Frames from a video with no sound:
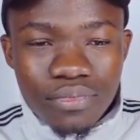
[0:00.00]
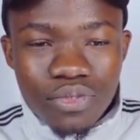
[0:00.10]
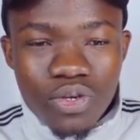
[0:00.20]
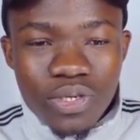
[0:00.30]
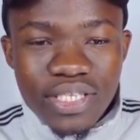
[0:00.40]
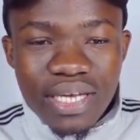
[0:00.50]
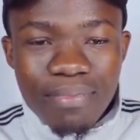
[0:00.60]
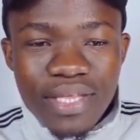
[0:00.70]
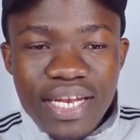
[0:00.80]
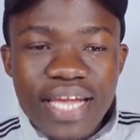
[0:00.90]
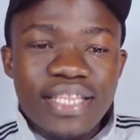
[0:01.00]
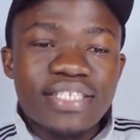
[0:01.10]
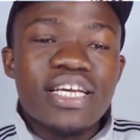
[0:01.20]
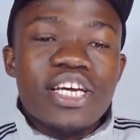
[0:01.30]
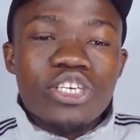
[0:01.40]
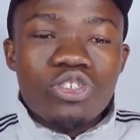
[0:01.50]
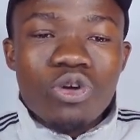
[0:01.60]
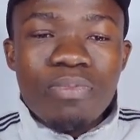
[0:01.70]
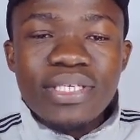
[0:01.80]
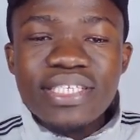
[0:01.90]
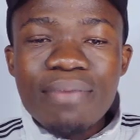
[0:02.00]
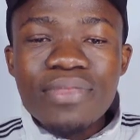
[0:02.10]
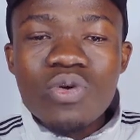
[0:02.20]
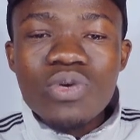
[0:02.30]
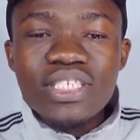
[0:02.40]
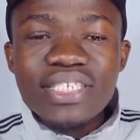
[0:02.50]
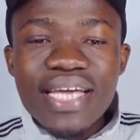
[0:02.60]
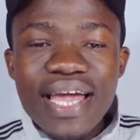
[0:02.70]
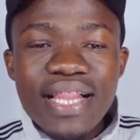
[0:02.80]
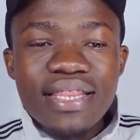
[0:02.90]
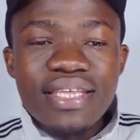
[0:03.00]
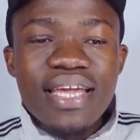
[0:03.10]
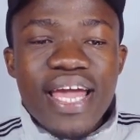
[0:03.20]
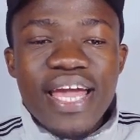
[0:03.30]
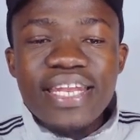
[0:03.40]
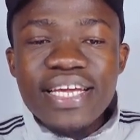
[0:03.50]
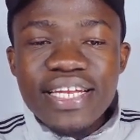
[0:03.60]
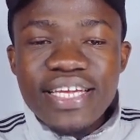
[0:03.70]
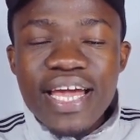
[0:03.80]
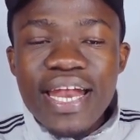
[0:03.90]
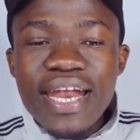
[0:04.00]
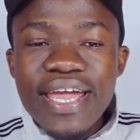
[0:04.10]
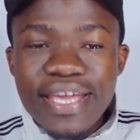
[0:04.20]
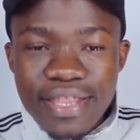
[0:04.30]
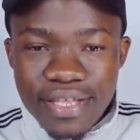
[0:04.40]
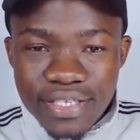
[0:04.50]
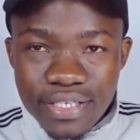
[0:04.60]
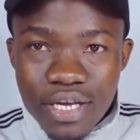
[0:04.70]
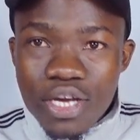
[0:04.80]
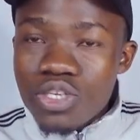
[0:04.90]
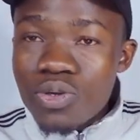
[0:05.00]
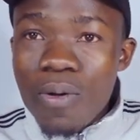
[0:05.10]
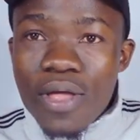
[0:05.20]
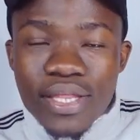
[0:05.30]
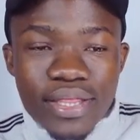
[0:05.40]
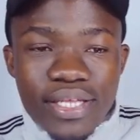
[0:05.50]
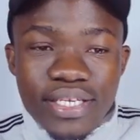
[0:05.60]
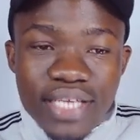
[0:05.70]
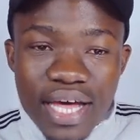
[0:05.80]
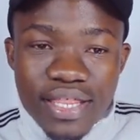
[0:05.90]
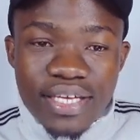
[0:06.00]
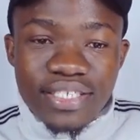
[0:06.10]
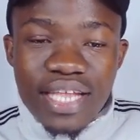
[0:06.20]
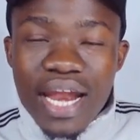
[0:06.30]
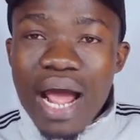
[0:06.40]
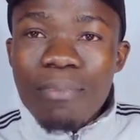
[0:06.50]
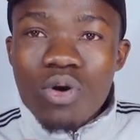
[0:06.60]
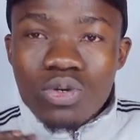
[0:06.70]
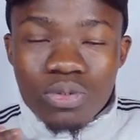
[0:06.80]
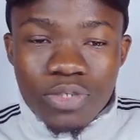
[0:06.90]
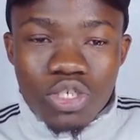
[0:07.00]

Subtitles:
Not something like this. It should be something which is healthy and clear like this. So these are things that I'm going to be